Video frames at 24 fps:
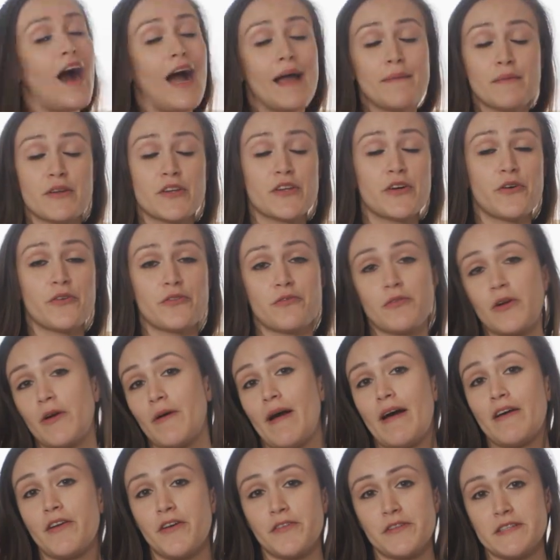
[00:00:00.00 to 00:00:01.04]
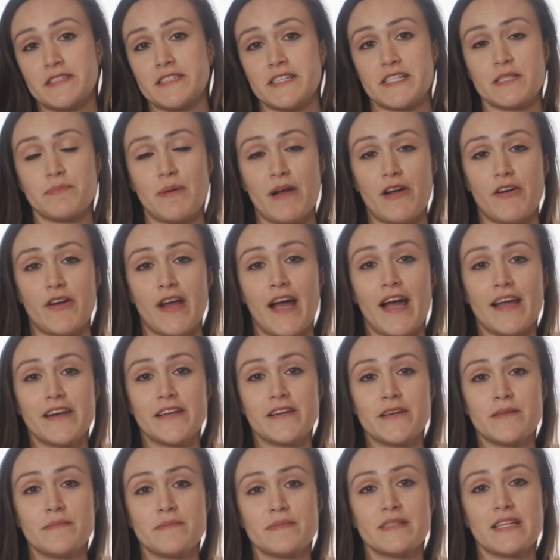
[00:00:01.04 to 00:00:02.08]
I'm gonna go throw out all these expired
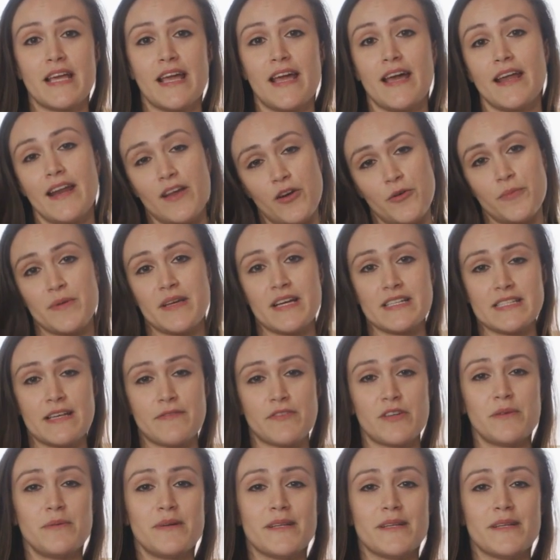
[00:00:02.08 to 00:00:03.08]
items and I hope you guys have a good